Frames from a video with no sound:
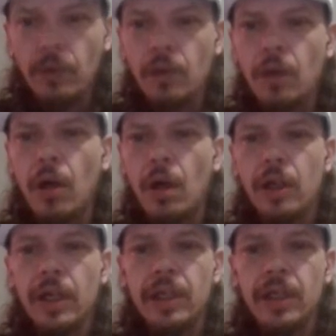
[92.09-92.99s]
Uh, they
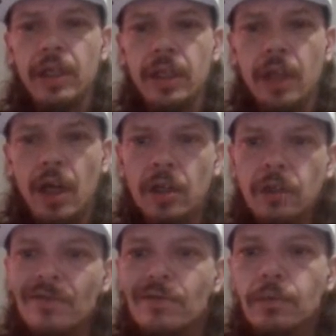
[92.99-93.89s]
did the uh,
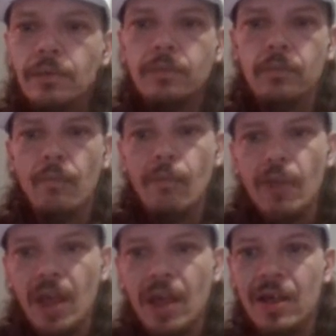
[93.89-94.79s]

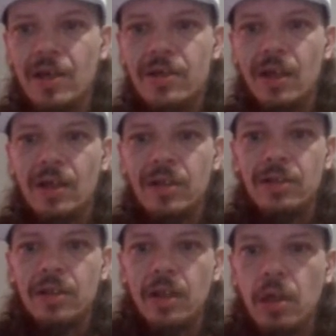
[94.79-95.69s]
is is
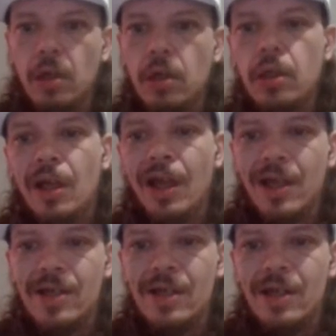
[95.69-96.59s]
is
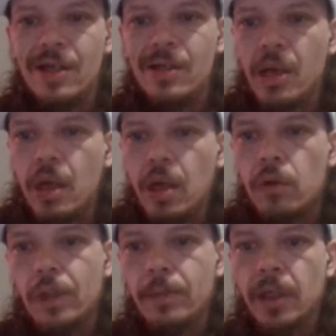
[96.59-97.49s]
is
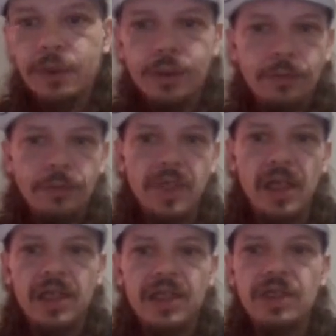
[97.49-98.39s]
remix. The
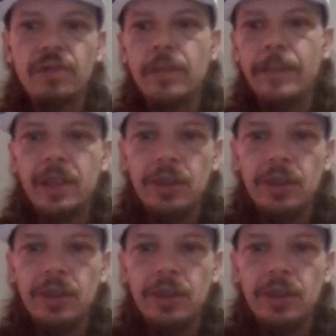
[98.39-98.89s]
ISIS remix.